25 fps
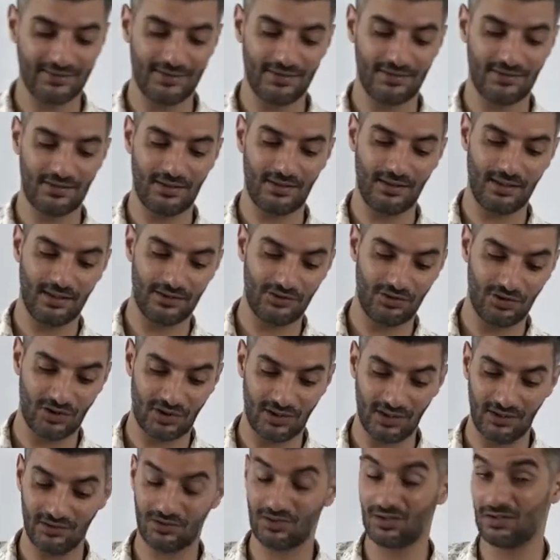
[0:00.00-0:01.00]
he's an
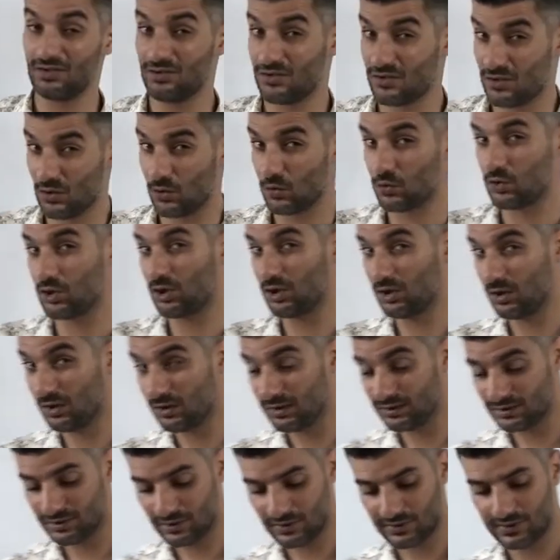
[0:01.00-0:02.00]
educational
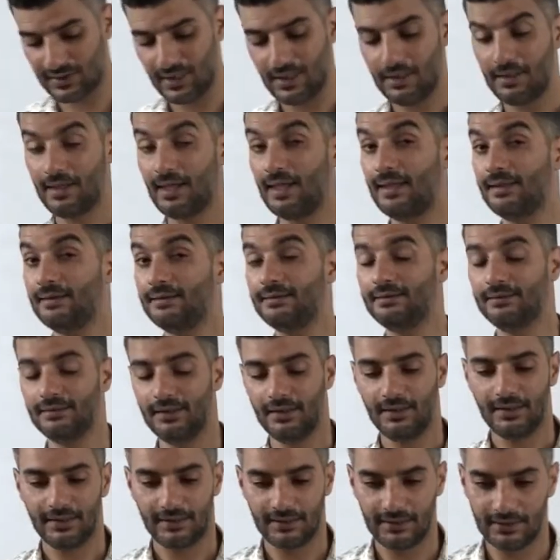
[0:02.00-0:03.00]
sociologist, and
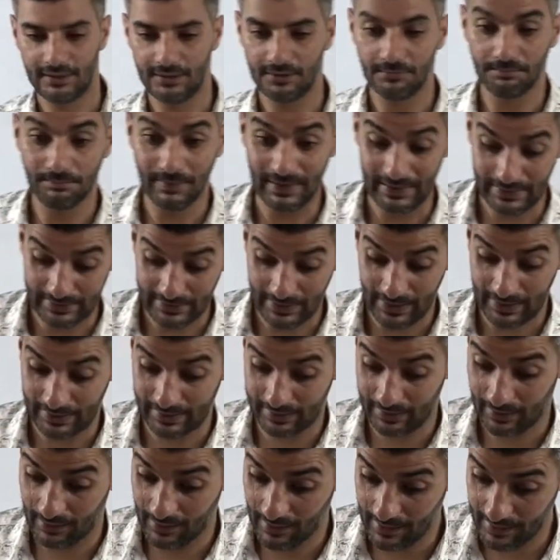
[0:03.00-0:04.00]
he made a
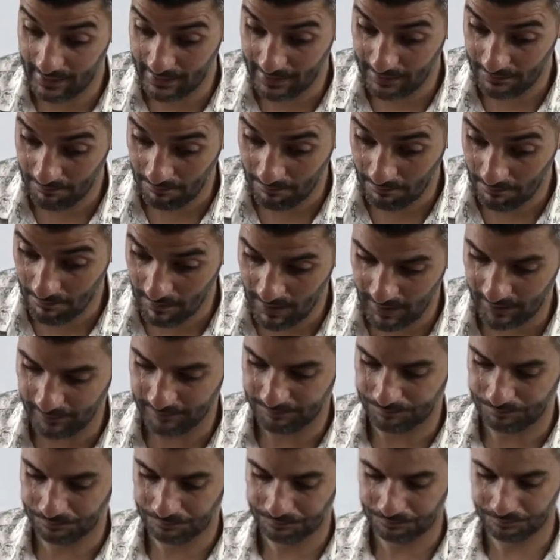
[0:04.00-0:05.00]
claim
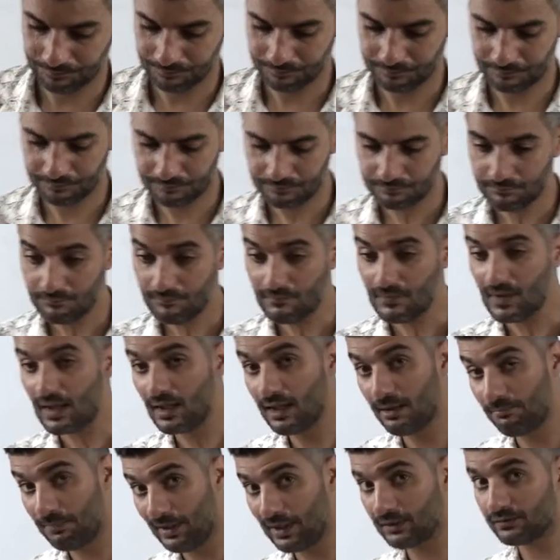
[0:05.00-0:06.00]

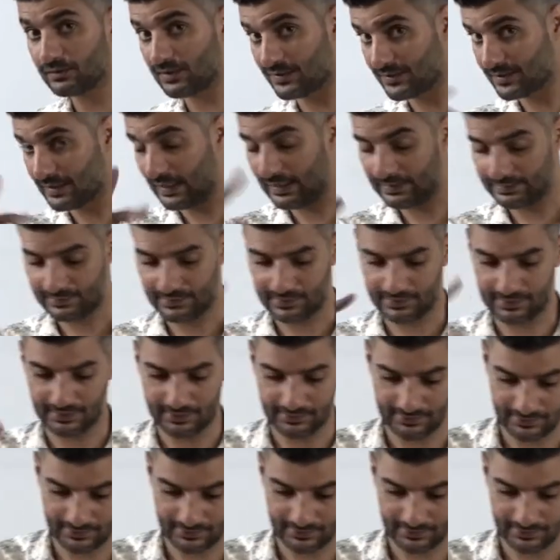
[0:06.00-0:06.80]
about the standard and